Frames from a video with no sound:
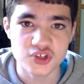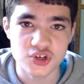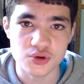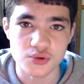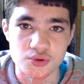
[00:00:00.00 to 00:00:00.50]

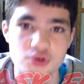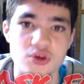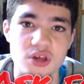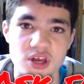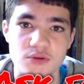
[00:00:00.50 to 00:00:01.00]
2. You
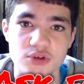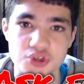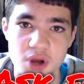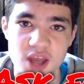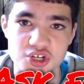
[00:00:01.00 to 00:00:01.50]
can get a
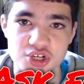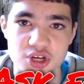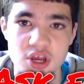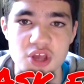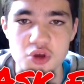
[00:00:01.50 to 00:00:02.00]

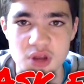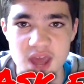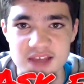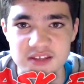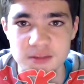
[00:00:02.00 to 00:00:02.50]
retraction. You can
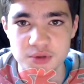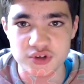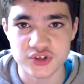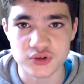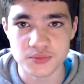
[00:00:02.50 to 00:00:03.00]
ask the
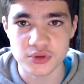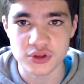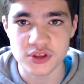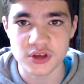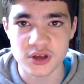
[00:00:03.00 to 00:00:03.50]
person who
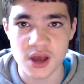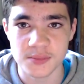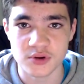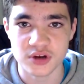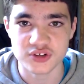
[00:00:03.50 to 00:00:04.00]
put the
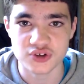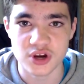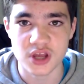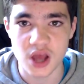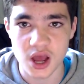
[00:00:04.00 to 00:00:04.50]
copyright
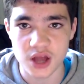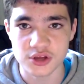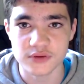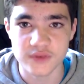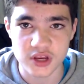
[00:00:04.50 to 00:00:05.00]
strike on
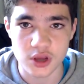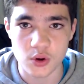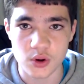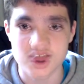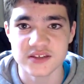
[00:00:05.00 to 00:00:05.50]
your video
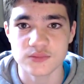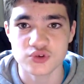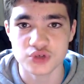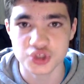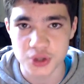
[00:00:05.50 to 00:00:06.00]
and ask them
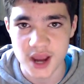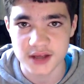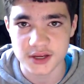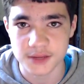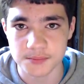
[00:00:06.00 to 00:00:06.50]
to
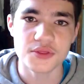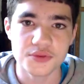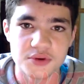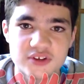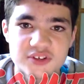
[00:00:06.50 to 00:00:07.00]
retract it.
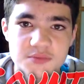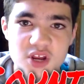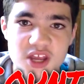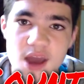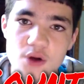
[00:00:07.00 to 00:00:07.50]
3. Submit
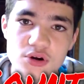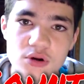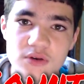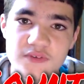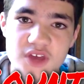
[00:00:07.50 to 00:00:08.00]
a counter
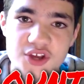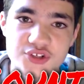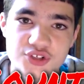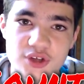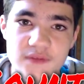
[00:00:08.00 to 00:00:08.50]

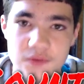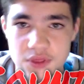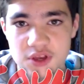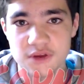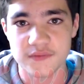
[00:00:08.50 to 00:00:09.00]
notification. If you
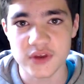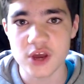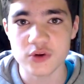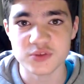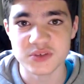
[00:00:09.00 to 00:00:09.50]
think your
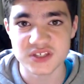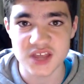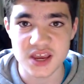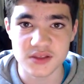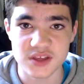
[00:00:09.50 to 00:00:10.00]
video is
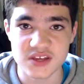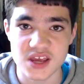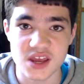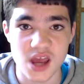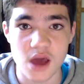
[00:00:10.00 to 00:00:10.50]
mistakenly
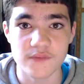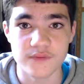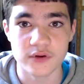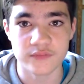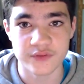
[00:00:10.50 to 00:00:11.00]
taken down
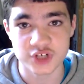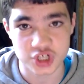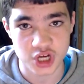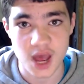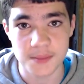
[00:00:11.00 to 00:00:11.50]
for
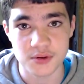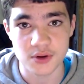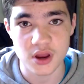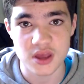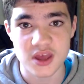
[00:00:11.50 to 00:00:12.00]
infringing
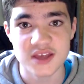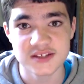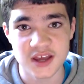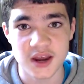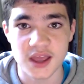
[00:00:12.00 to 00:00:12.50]
copyright,
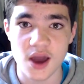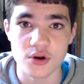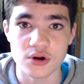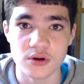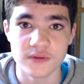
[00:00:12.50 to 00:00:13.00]
send a
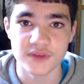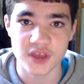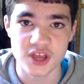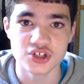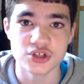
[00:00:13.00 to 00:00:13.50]
counter
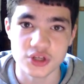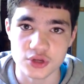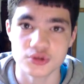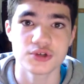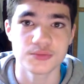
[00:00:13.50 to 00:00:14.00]
notification to
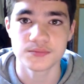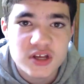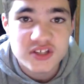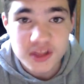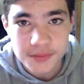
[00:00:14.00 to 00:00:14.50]
YouTube.
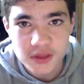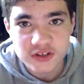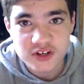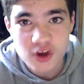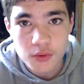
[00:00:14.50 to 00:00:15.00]
Something
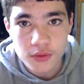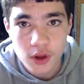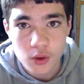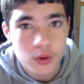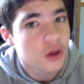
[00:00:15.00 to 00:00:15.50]
to note
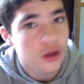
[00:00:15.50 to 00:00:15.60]
though,